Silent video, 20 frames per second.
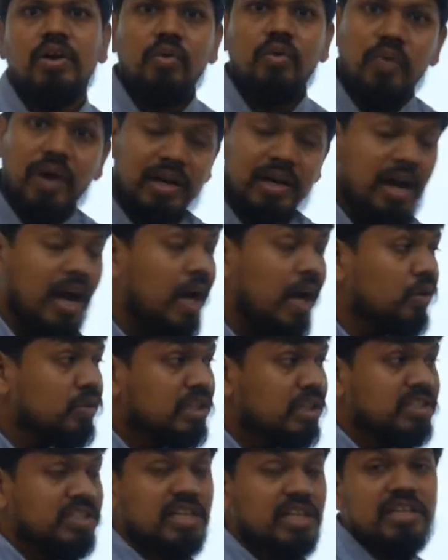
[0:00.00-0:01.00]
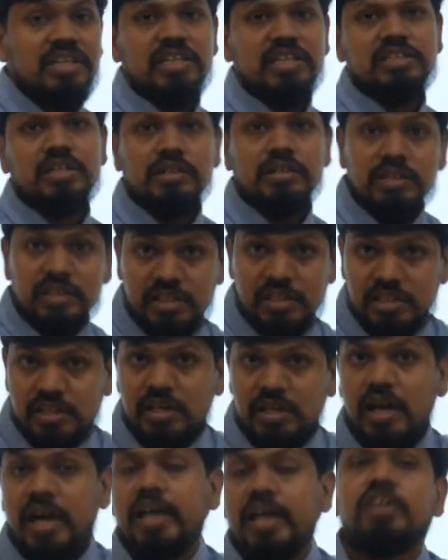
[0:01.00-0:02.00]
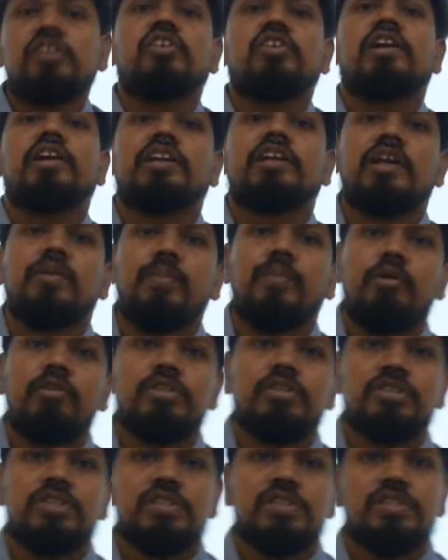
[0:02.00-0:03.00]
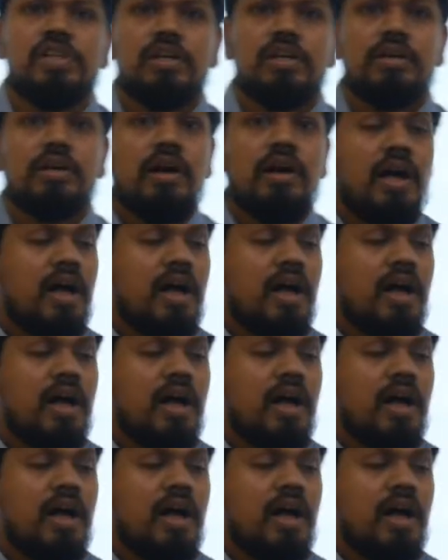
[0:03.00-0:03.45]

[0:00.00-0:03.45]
how the generation, this is the hydroelectric power station